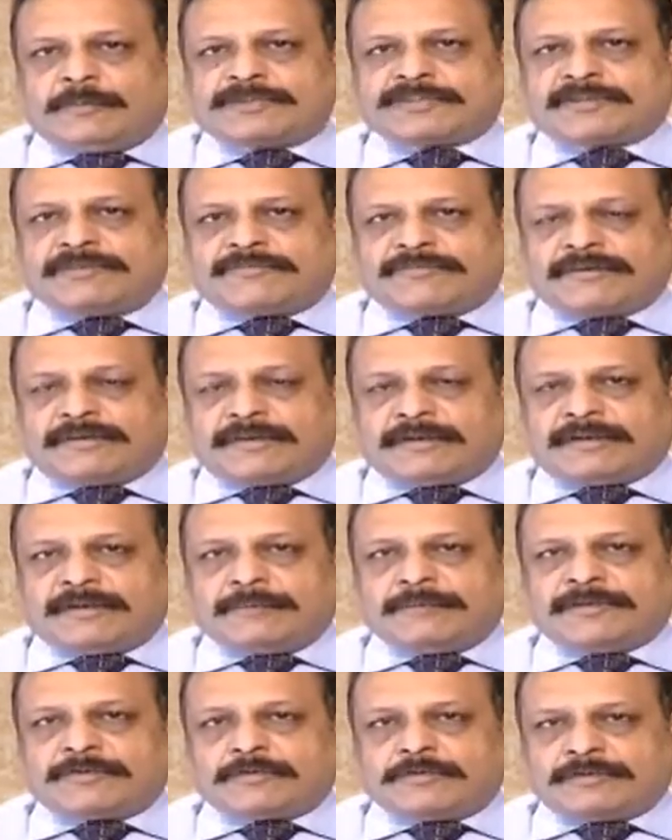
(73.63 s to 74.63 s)
which have
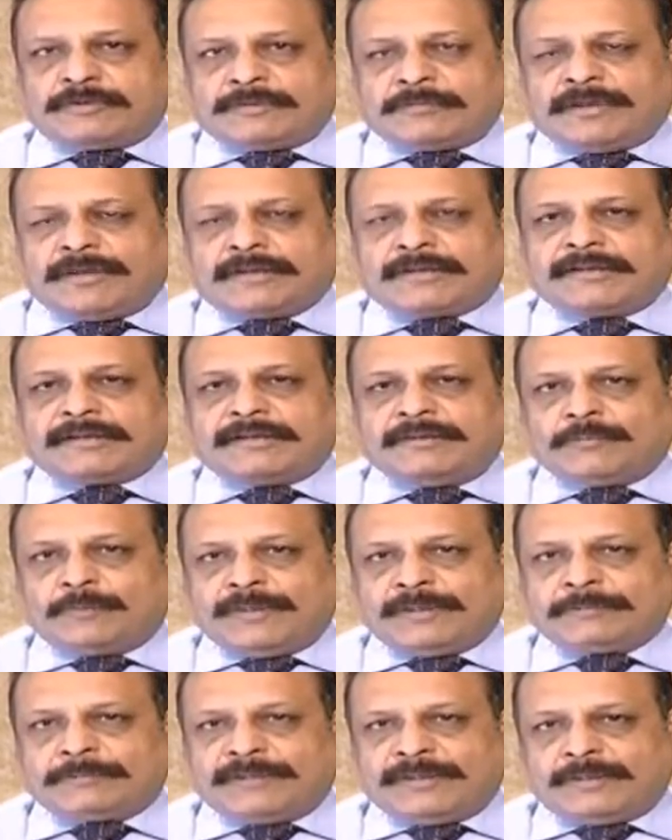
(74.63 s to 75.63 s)
come into the market in
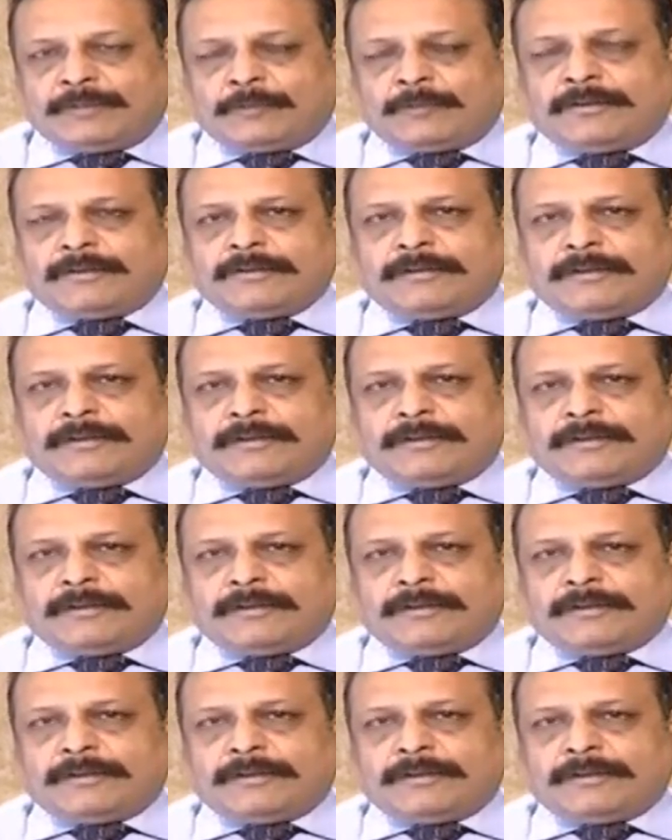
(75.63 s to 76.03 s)
one big